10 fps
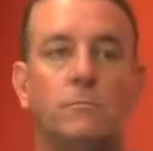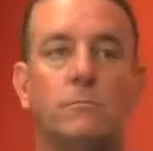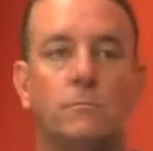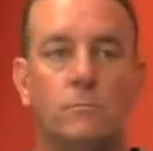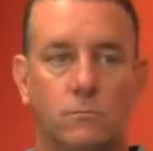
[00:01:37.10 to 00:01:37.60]

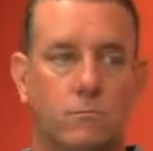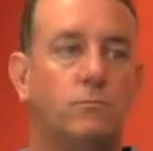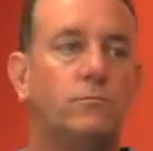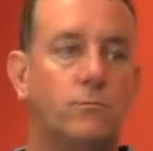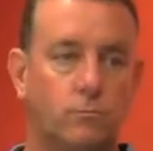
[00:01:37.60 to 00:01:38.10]

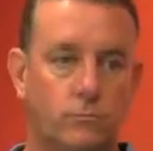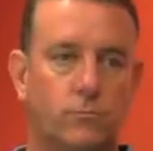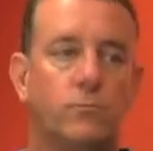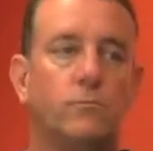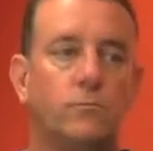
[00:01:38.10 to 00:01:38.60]

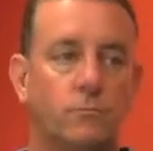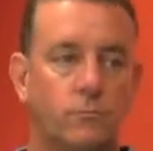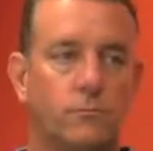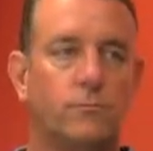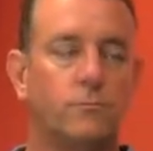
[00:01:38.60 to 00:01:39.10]

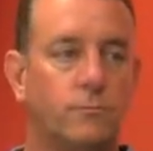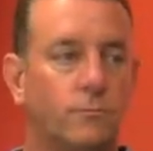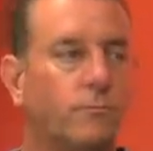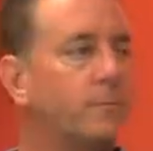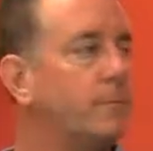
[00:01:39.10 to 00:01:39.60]

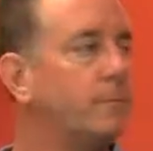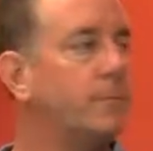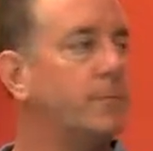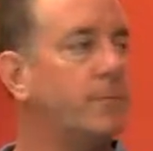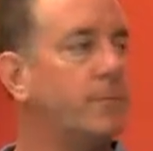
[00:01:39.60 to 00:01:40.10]

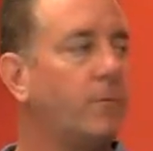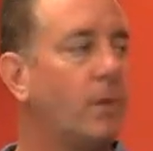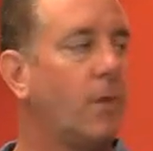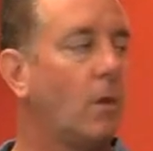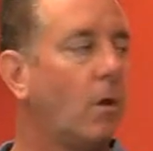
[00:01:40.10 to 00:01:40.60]

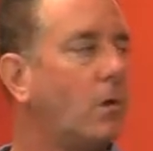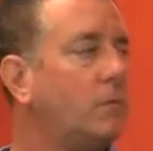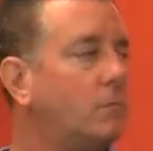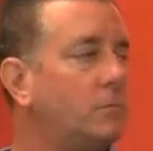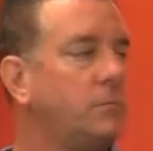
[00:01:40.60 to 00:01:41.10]

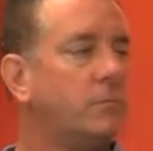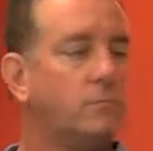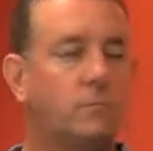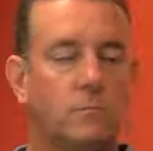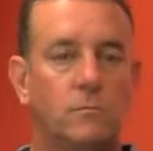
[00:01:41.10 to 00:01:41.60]

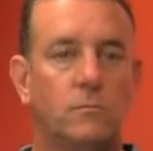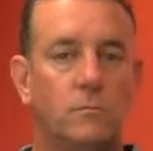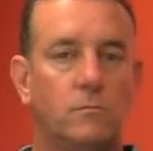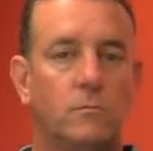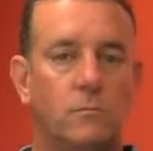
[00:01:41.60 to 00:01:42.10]

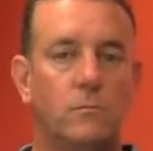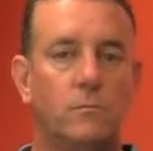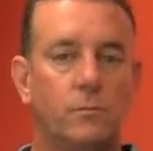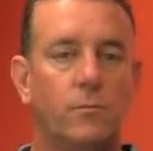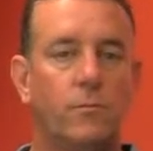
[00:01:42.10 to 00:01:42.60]

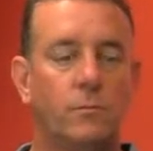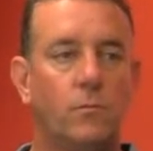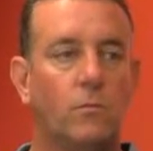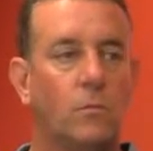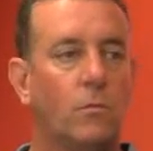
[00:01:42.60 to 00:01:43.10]

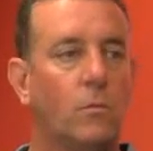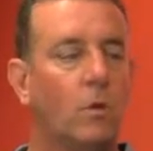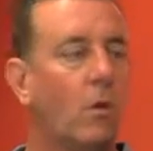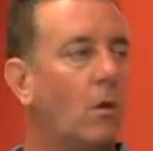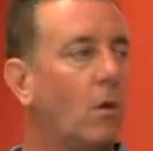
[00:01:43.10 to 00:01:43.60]

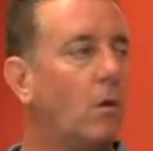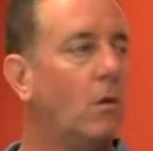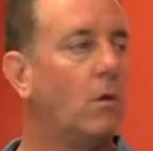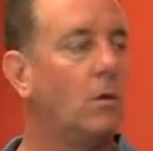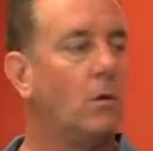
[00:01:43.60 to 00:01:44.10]

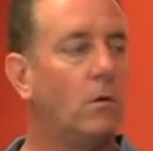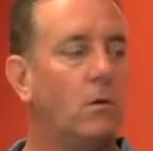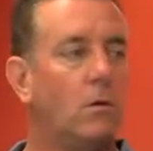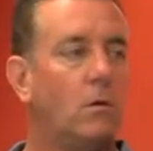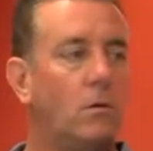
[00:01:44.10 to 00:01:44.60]

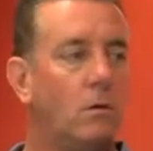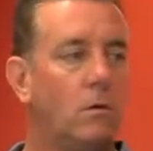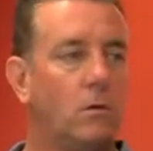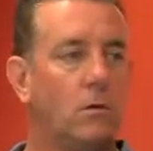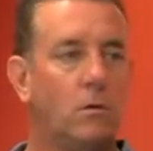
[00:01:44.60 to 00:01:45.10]
This person isn't speaking.